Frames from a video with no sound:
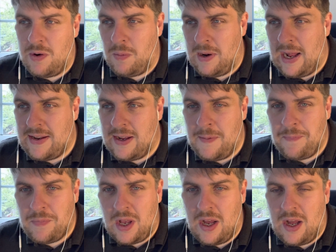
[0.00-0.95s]
ladder.
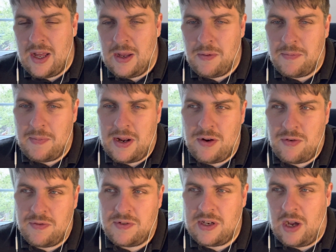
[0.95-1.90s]
He was manager
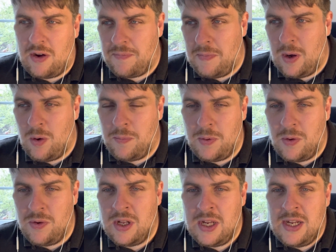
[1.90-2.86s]
of South
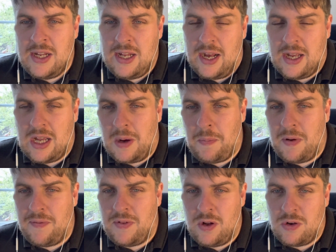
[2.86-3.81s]
Melbourne, a couple
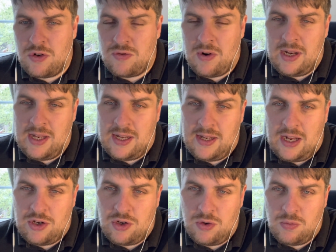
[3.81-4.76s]
of the Australian
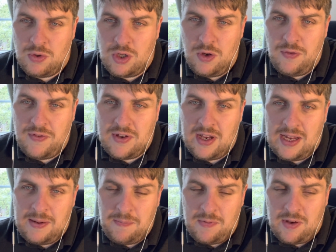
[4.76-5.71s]
national youth teams.